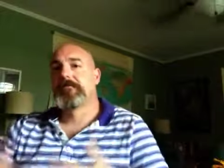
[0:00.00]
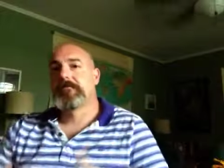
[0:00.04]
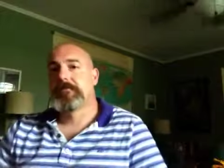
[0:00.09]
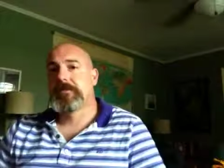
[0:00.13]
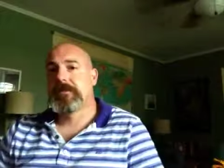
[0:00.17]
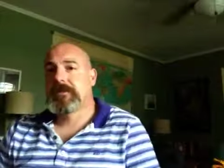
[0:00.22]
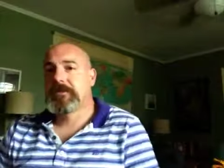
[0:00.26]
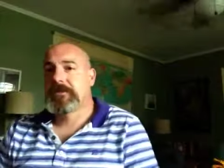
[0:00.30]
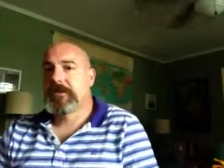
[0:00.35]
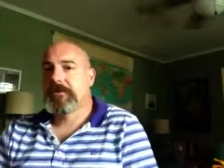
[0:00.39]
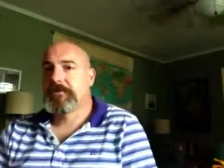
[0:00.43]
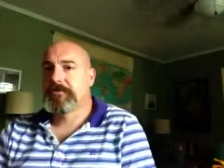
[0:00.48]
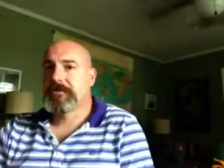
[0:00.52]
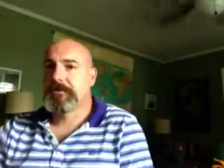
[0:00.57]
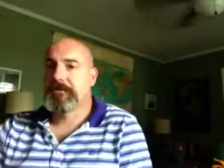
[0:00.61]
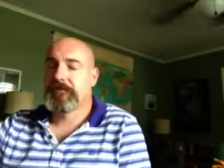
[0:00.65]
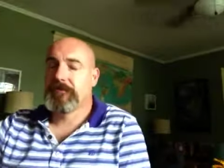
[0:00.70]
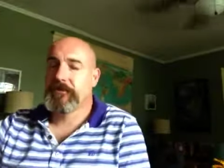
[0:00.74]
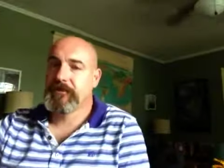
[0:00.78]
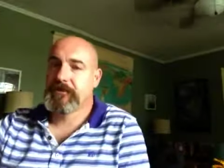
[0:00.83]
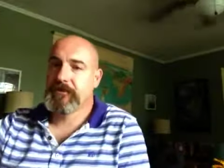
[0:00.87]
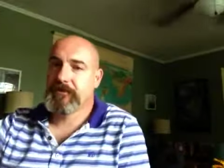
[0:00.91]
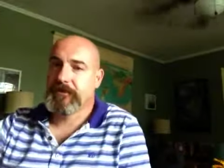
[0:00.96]
be
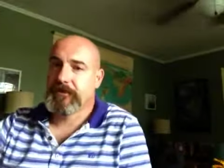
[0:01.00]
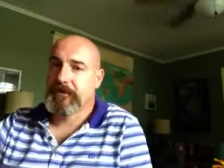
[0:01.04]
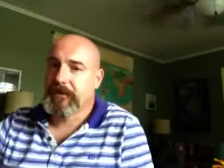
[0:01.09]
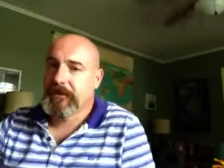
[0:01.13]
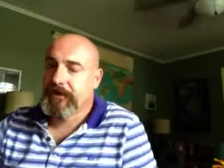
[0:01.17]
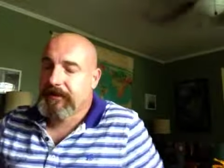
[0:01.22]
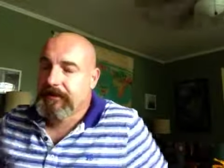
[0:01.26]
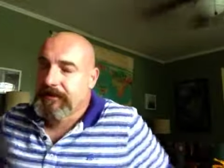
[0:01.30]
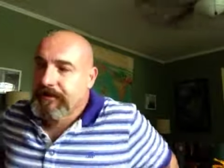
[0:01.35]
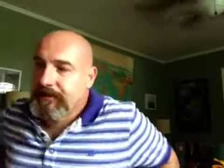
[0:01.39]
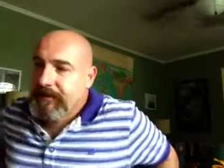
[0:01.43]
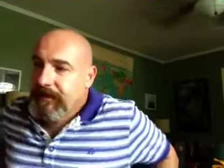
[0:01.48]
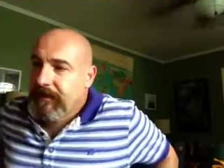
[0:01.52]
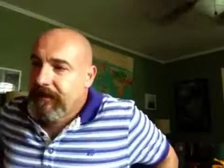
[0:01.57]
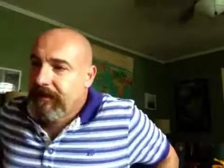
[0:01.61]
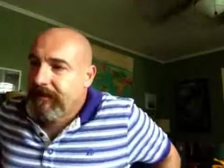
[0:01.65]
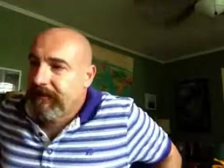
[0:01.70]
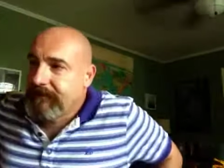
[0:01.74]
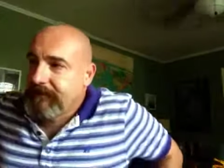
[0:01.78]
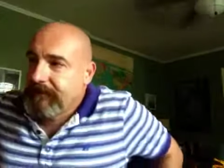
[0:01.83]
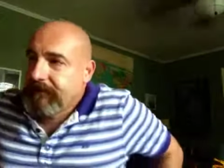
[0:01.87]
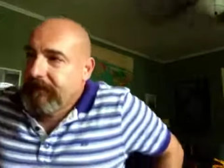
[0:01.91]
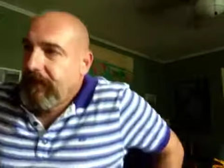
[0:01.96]
self-sufficient and
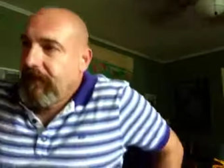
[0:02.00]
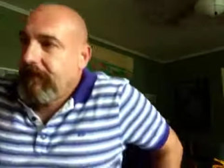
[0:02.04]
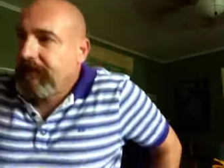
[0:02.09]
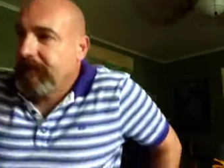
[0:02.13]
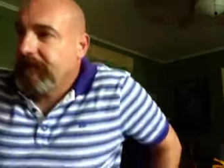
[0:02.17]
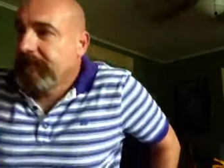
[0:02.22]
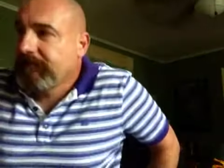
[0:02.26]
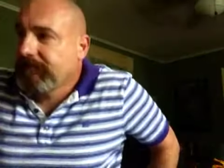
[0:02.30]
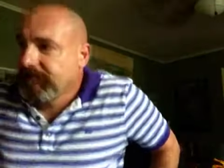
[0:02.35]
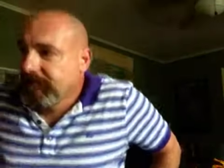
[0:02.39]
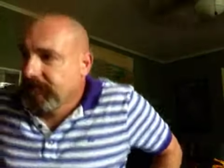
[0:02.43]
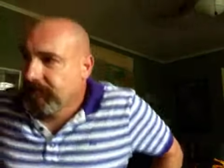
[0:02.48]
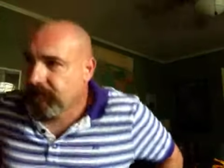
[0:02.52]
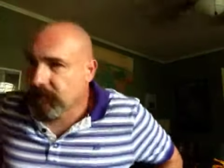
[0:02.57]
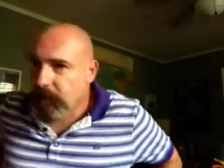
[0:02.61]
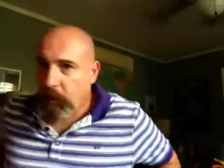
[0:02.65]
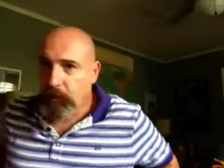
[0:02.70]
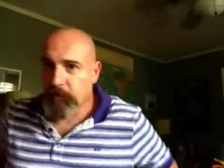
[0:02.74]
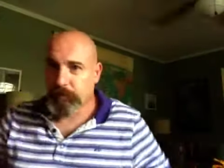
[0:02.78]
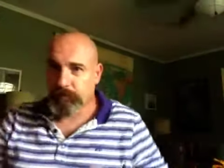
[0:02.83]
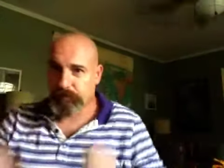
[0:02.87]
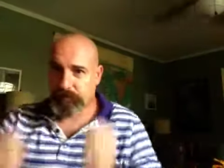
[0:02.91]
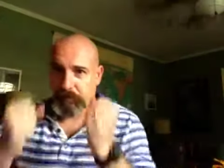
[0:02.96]
and and
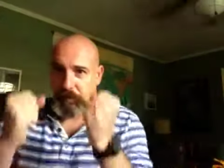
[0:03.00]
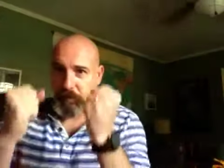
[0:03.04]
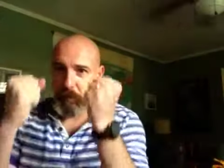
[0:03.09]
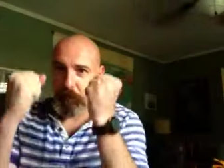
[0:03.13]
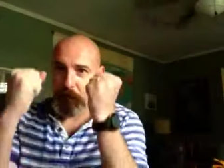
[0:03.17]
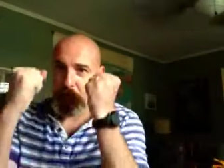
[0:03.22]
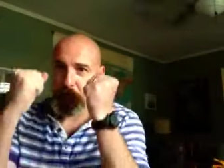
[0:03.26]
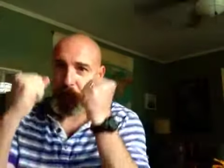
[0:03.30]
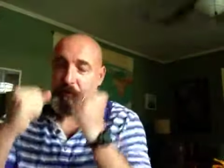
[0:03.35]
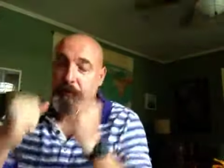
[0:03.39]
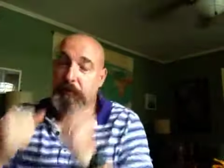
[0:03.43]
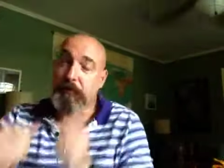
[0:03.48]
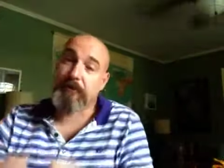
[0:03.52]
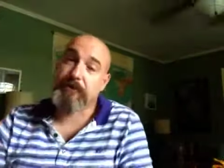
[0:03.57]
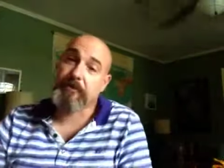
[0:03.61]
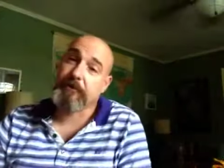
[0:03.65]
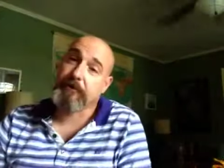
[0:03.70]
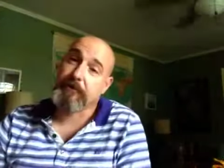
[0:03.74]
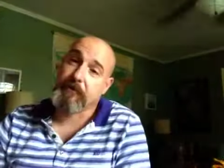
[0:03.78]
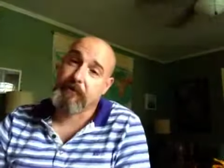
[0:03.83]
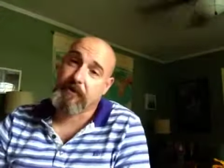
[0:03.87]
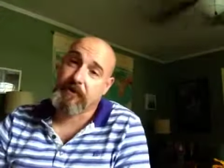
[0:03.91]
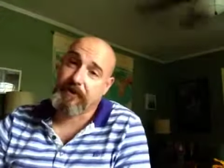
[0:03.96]
go go learn, because
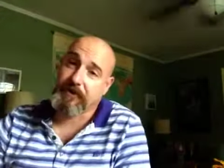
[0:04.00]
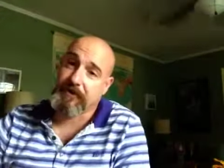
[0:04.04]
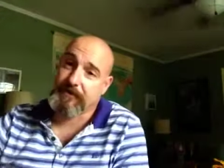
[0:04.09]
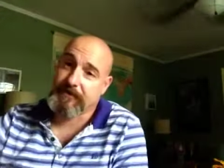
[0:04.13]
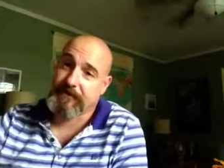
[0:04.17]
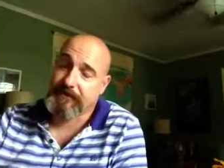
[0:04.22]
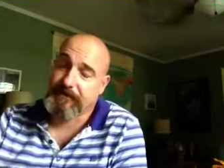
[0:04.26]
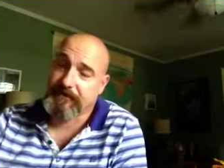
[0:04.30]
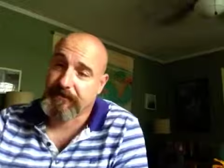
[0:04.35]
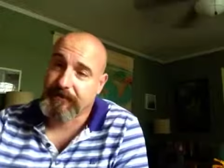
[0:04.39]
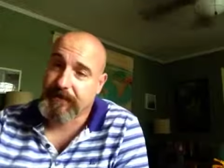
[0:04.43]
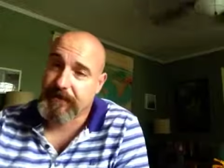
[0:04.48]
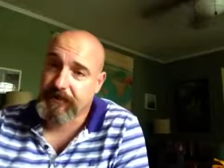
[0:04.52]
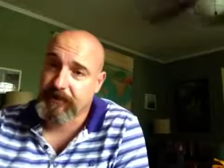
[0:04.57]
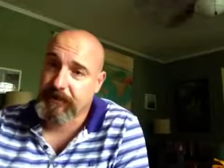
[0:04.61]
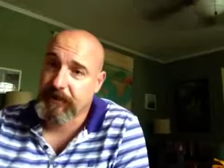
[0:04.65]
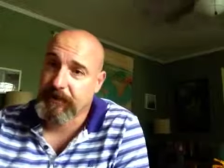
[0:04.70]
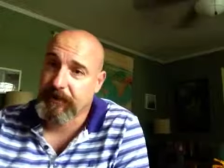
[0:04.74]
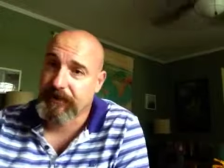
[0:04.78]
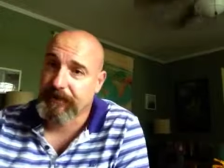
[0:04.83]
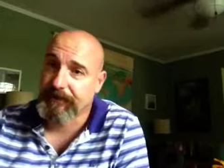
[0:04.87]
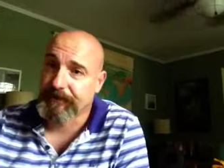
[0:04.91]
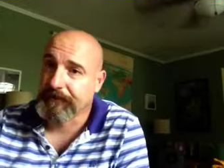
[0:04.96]
learning is is
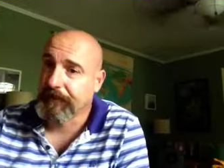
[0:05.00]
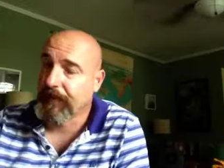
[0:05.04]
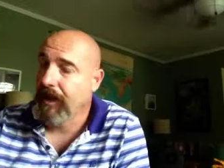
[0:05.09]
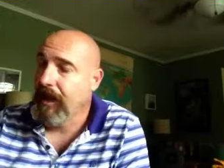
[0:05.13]
good.